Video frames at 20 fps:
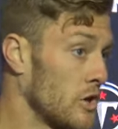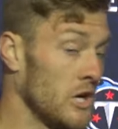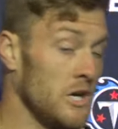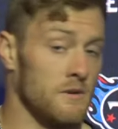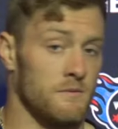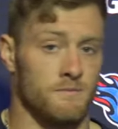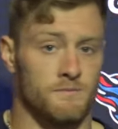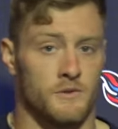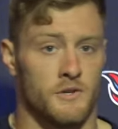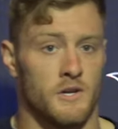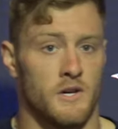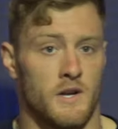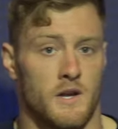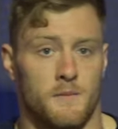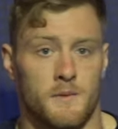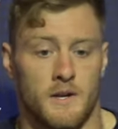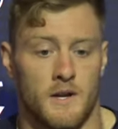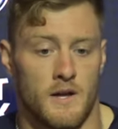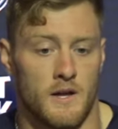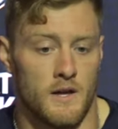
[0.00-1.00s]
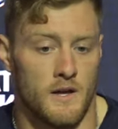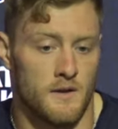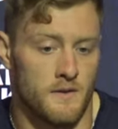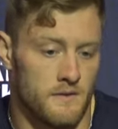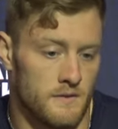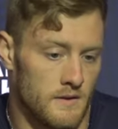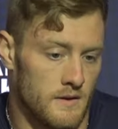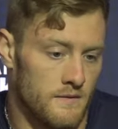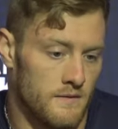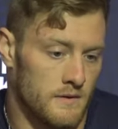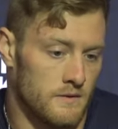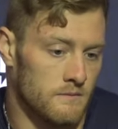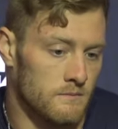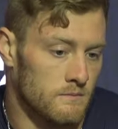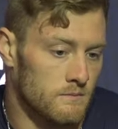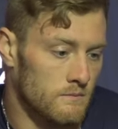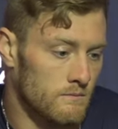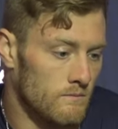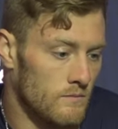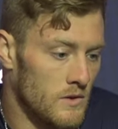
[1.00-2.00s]
Good, good. I mean, I, I even.
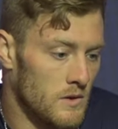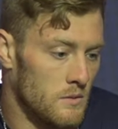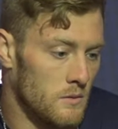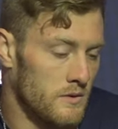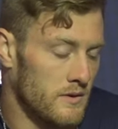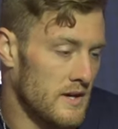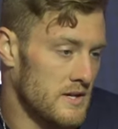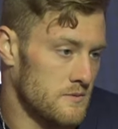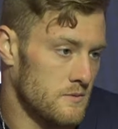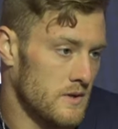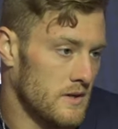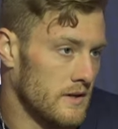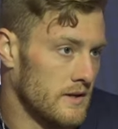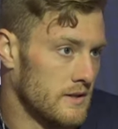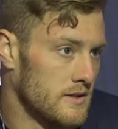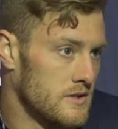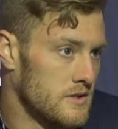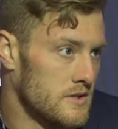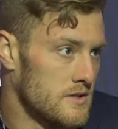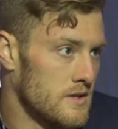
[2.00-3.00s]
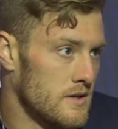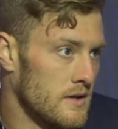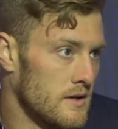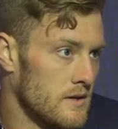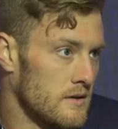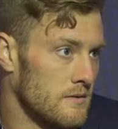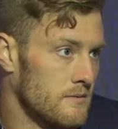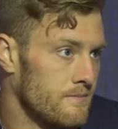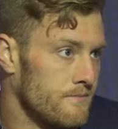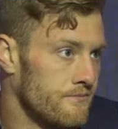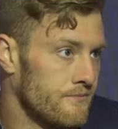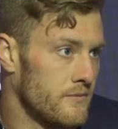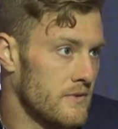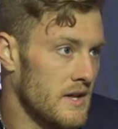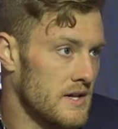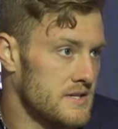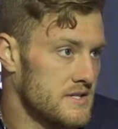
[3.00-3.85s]
With last week, like just the that